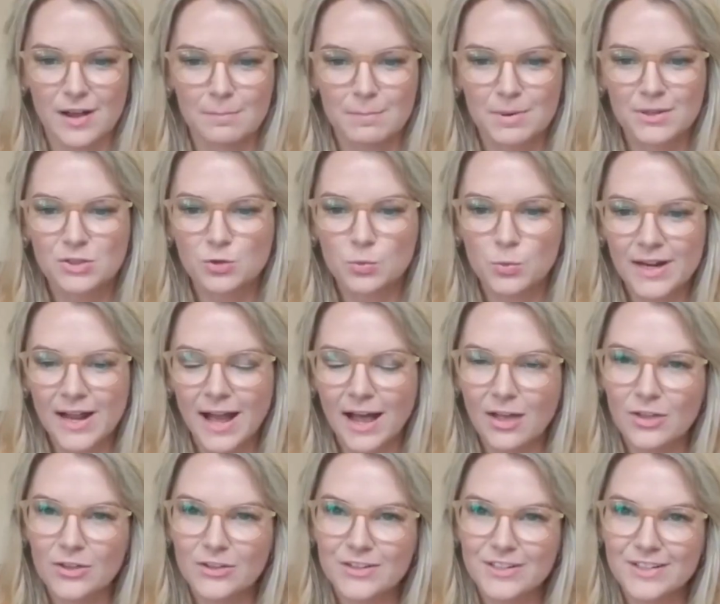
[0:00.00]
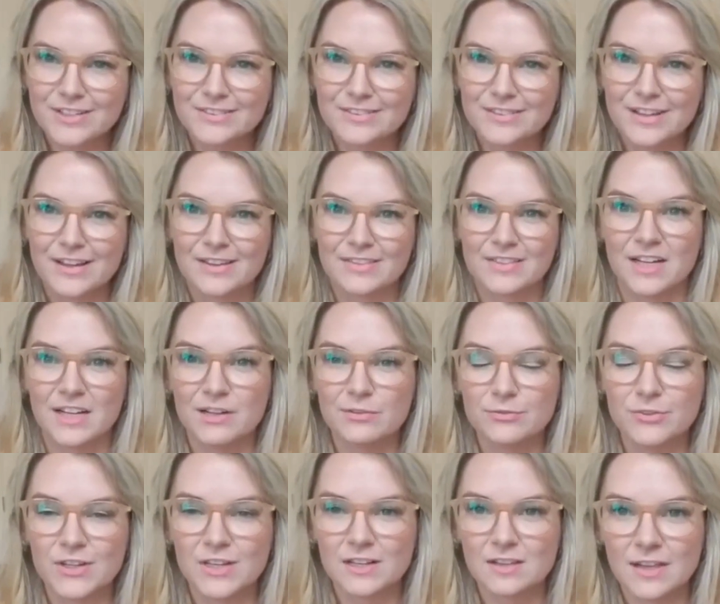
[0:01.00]
but the reality is that
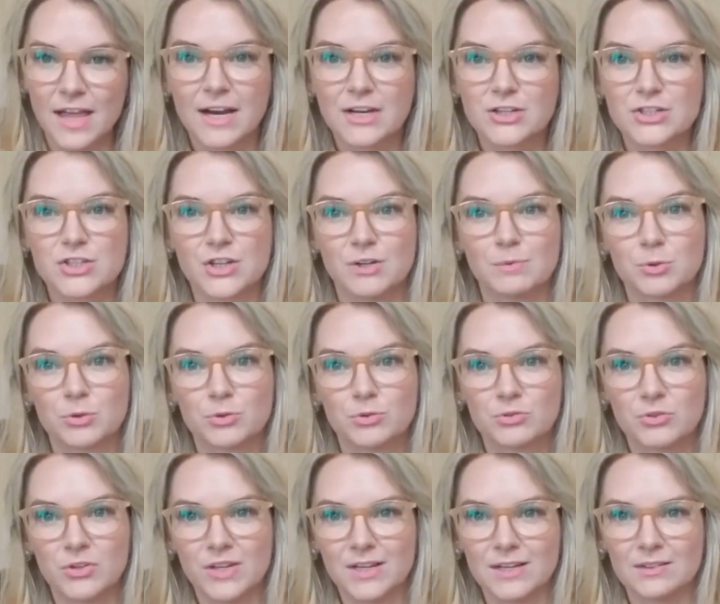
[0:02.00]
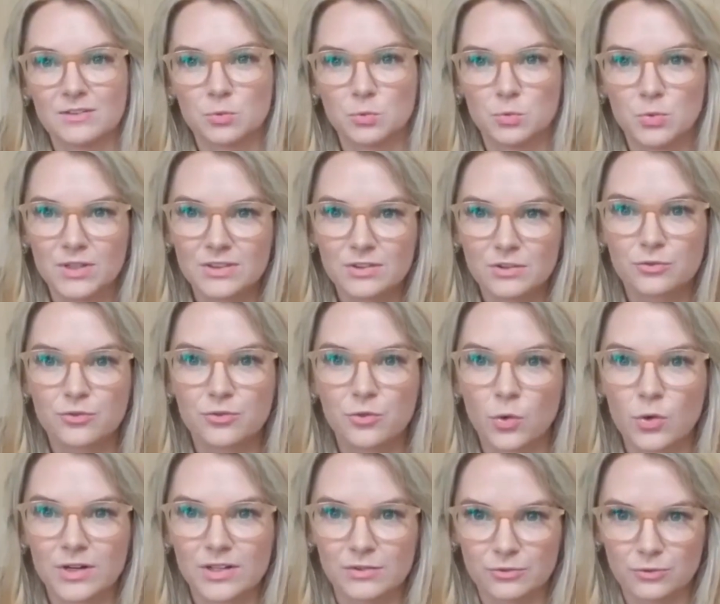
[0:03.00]
if the election proceeds with the
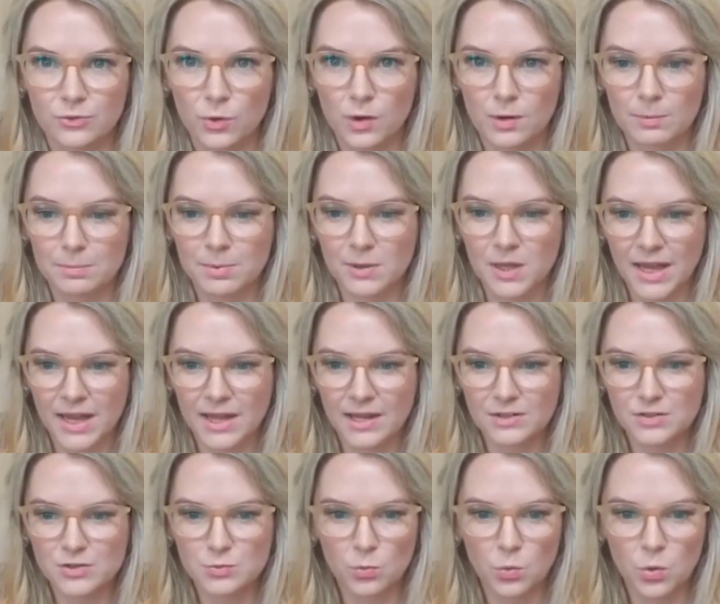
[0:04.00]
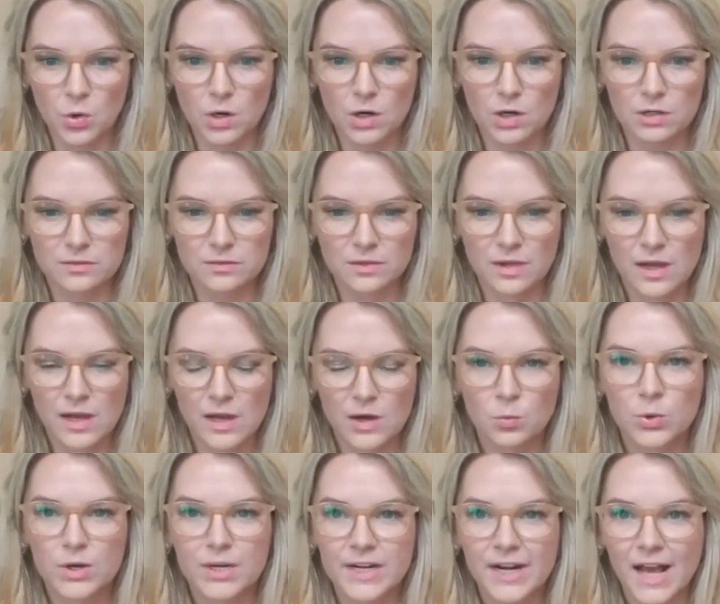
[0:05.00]
44 planned wards,
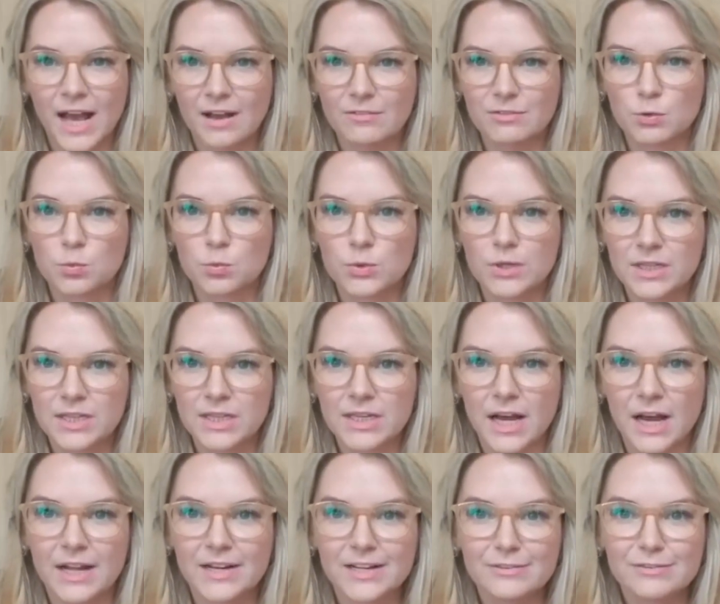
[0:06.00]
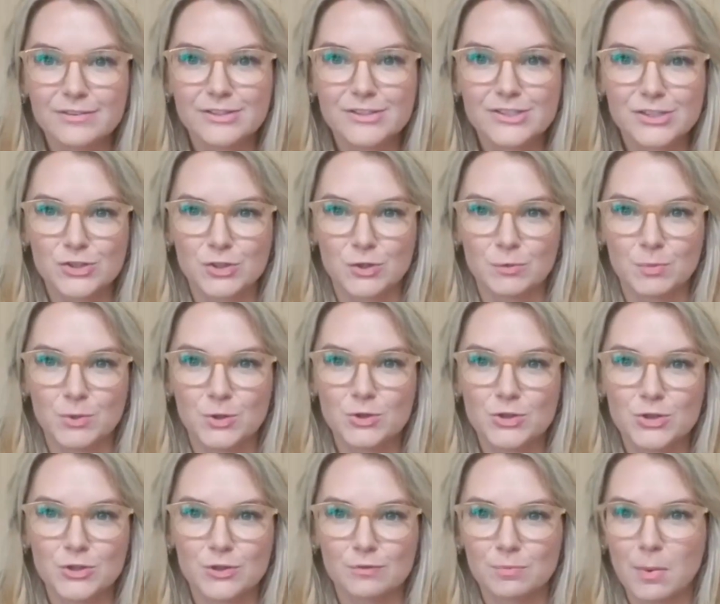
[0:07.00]
we're going to have a really uneven
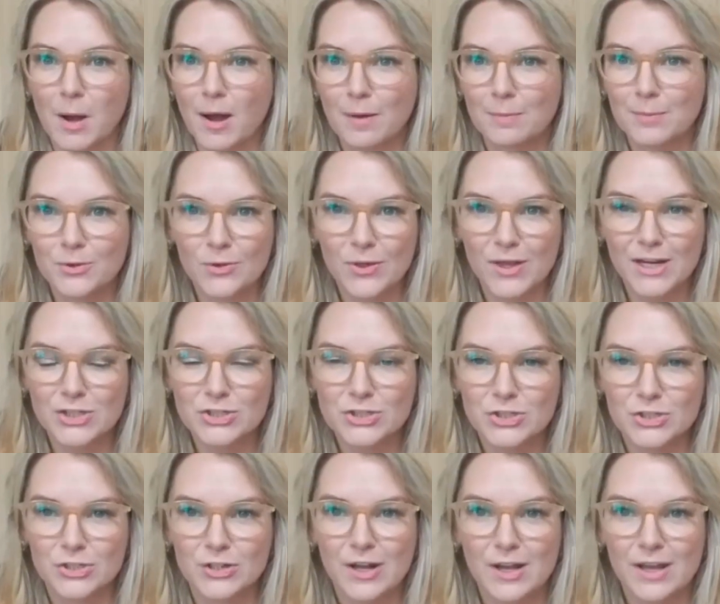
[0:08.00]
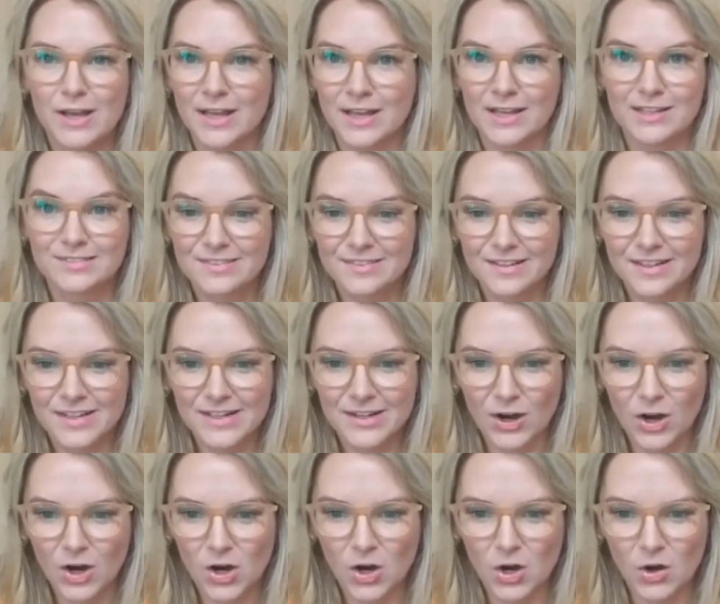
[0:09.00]
distribution of population at City
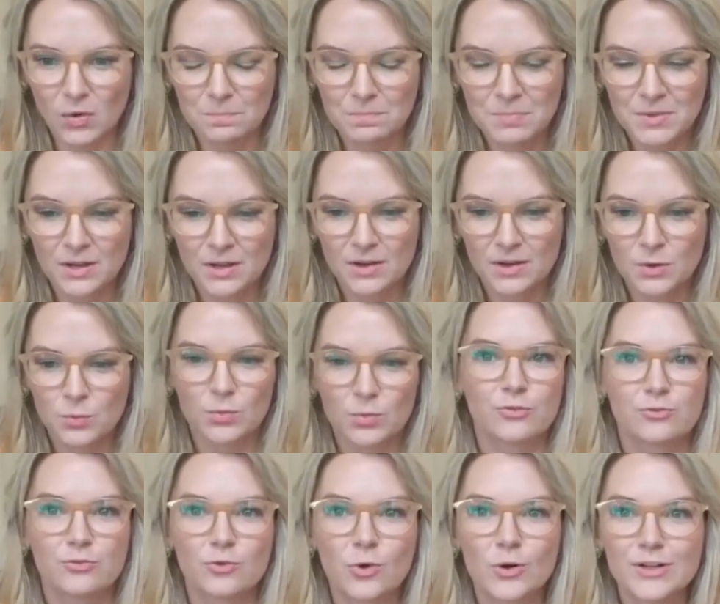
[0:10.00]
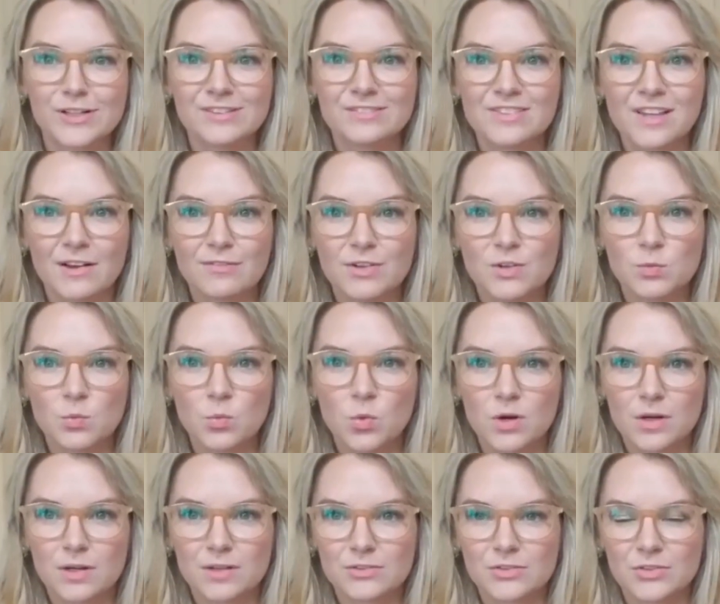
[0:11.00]
Hall. With 47
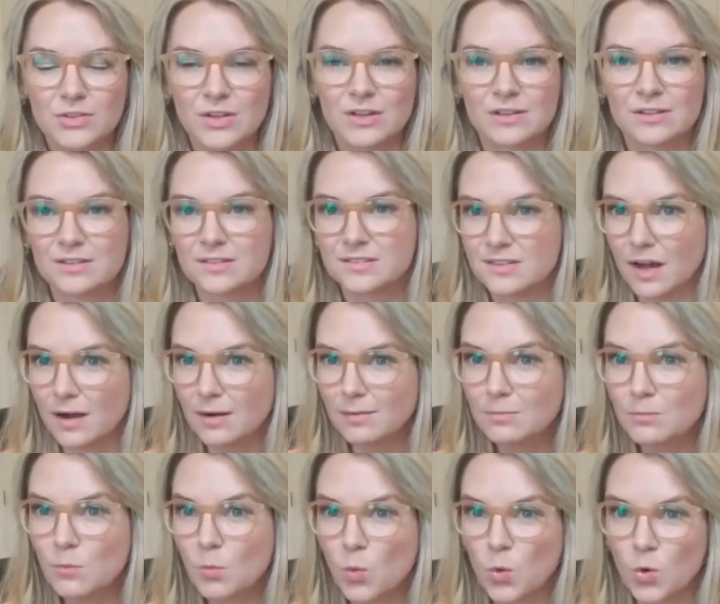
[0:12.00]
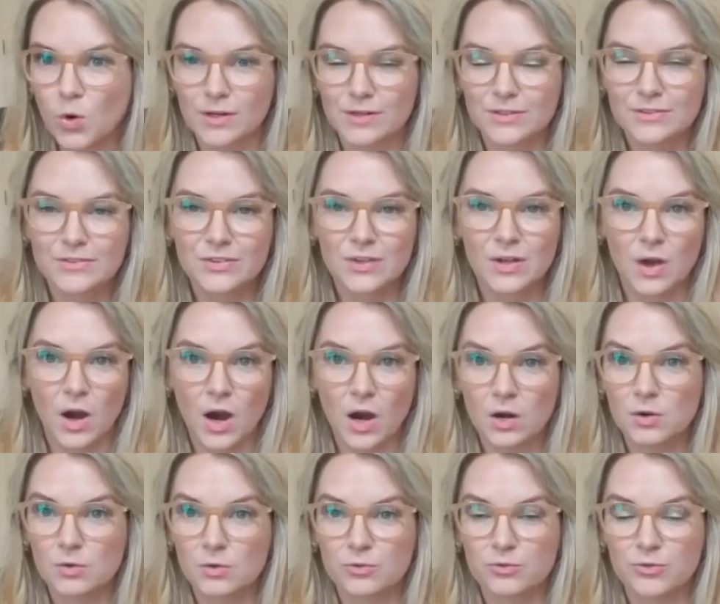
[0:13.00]
wards, some wards
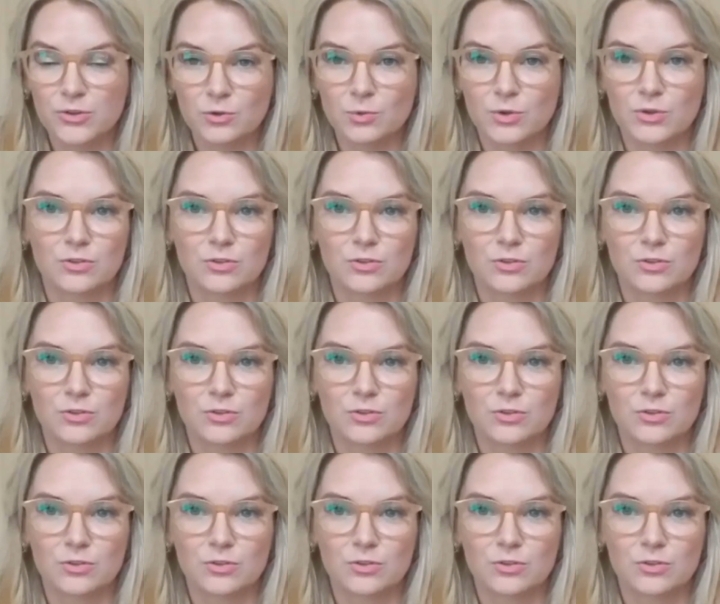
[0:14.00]
are filled with